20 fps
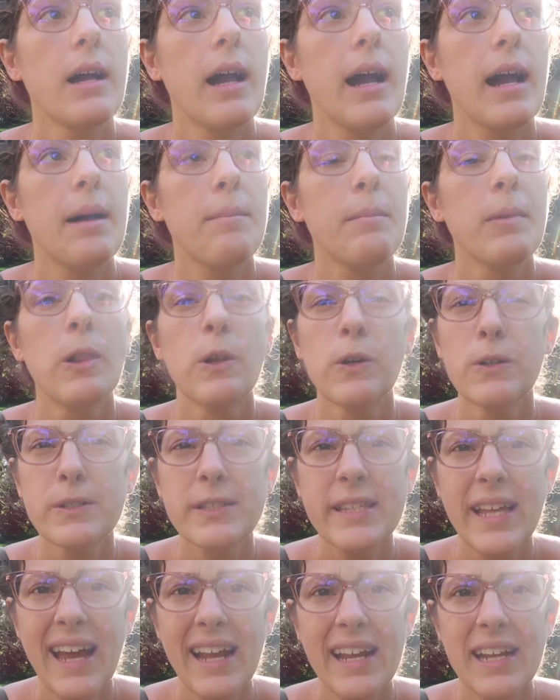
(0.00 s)
lose
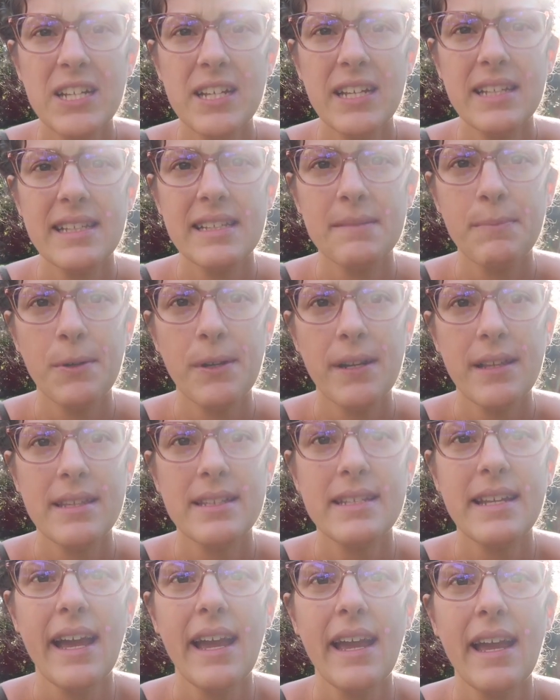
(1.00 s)
their energy at this point of the
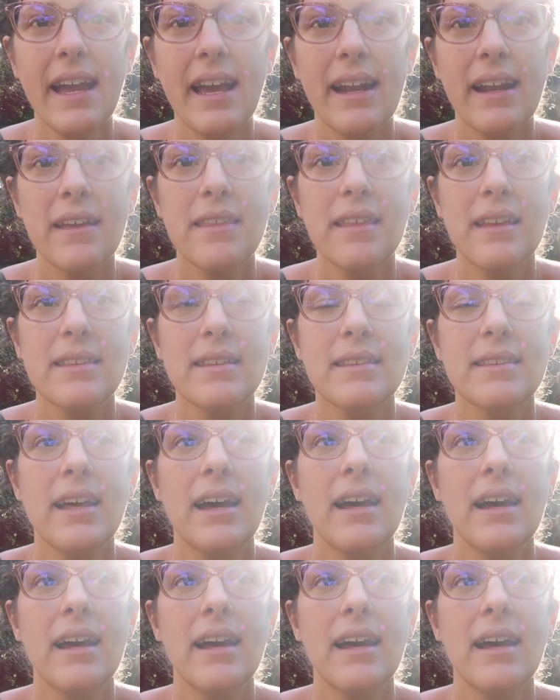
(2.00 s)
day, and I think